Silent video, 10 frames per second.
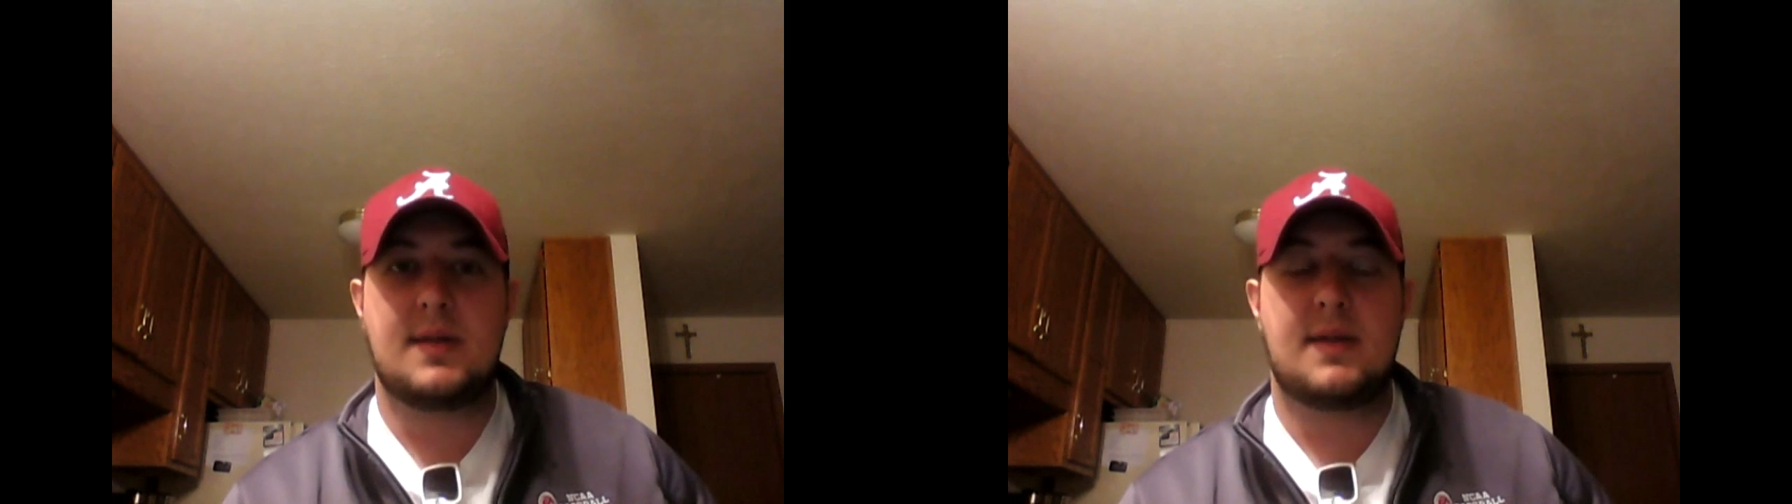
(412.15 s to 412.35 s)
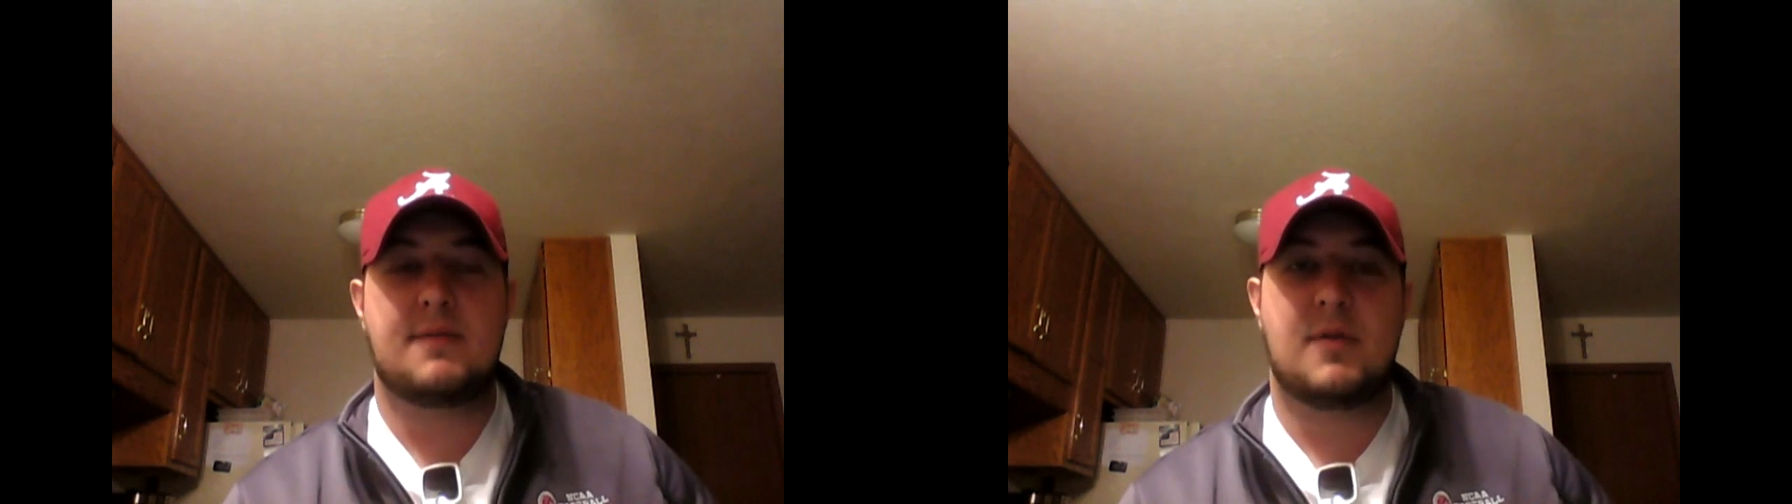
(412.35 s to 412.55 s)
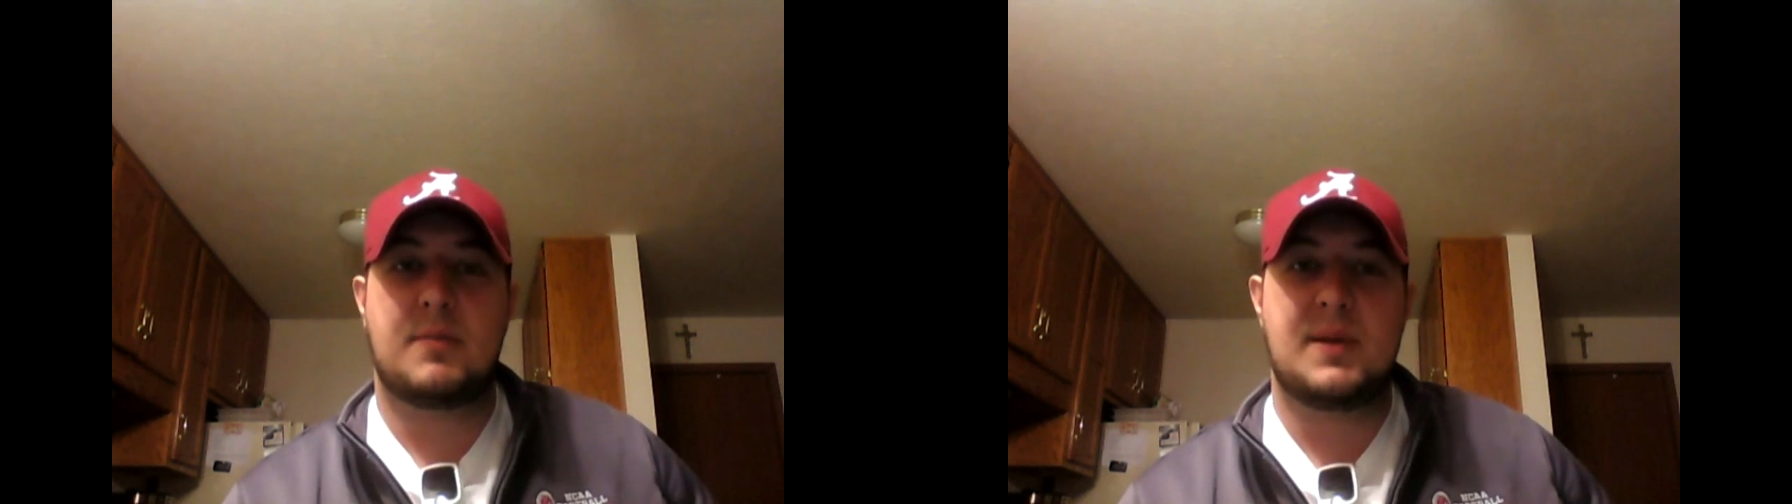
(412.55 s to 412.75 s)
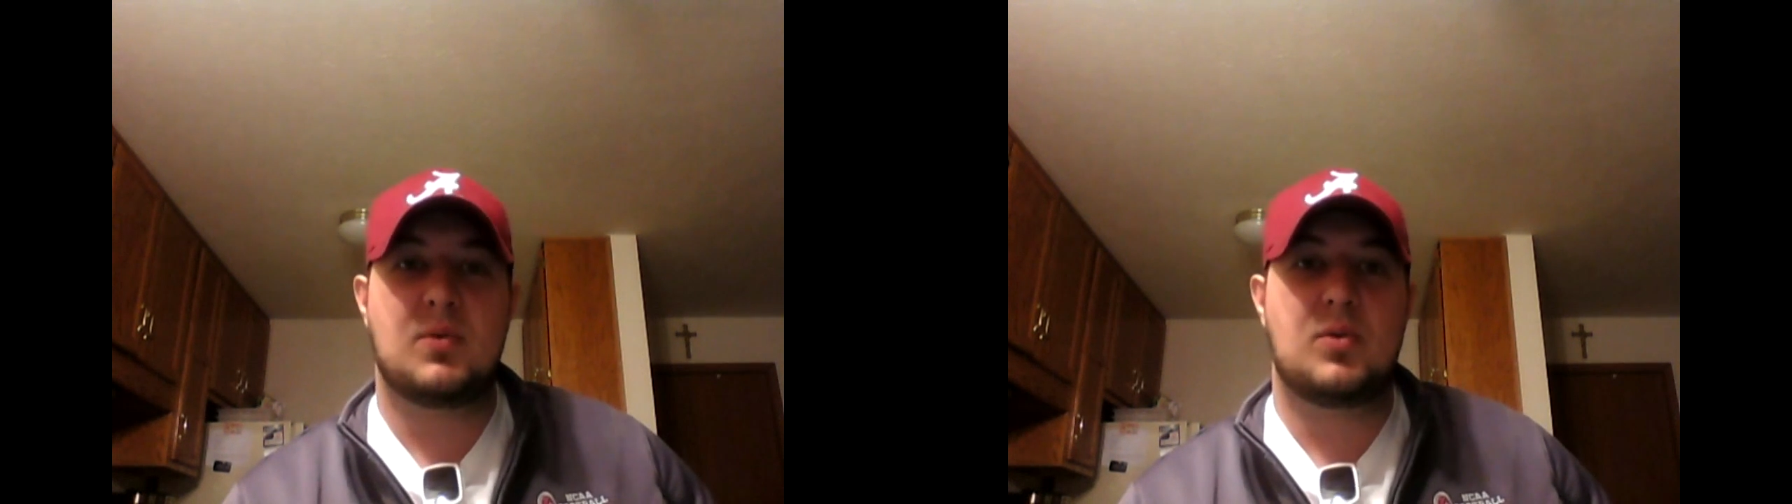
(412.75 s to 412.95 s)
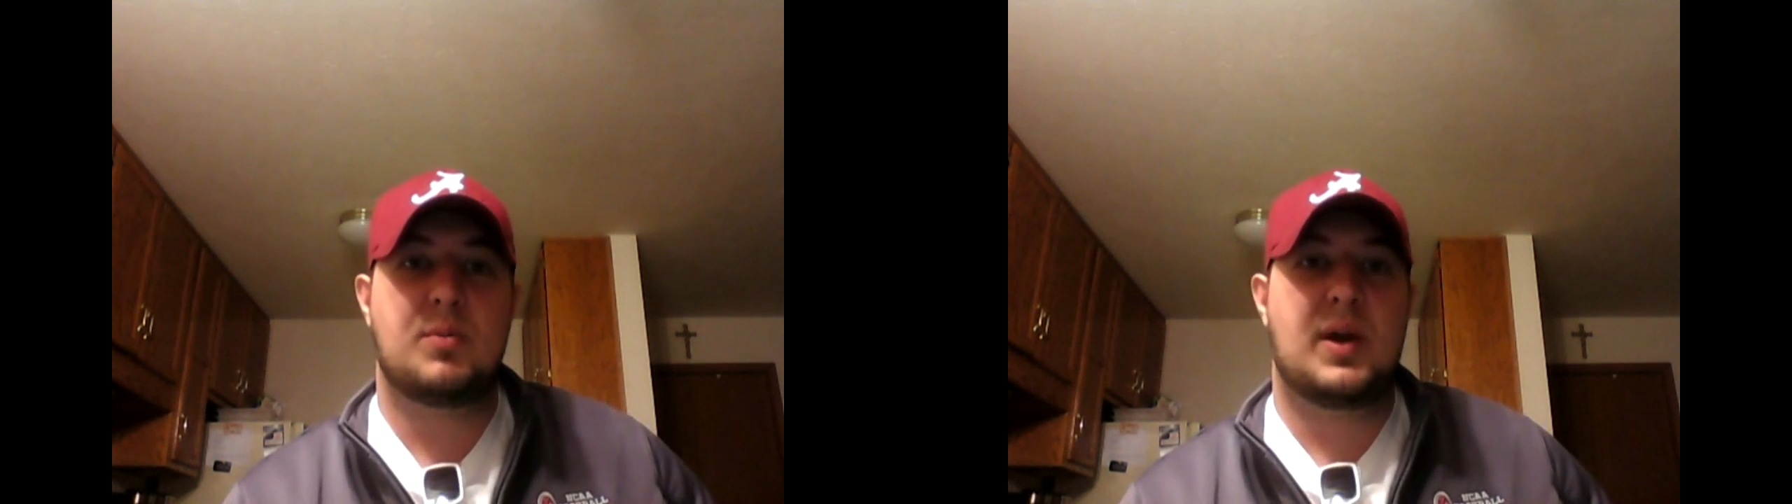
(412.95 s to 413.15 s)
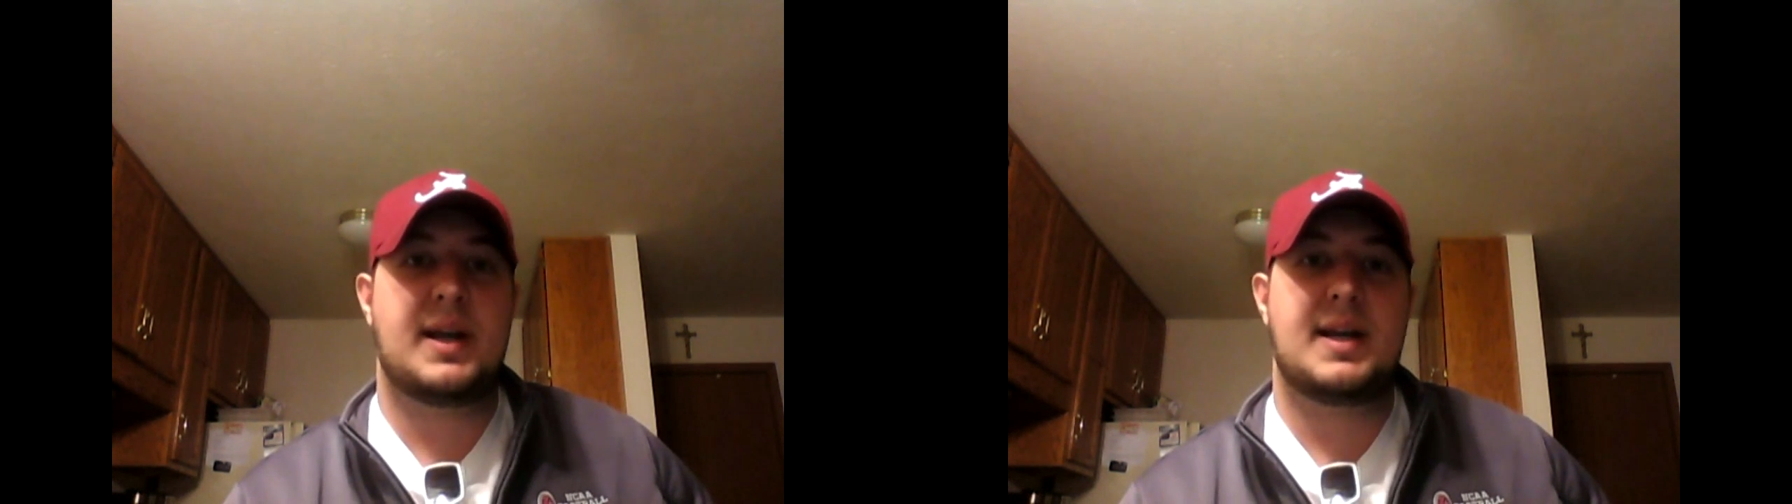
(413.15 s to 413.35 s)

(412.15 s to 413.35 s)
that from people who played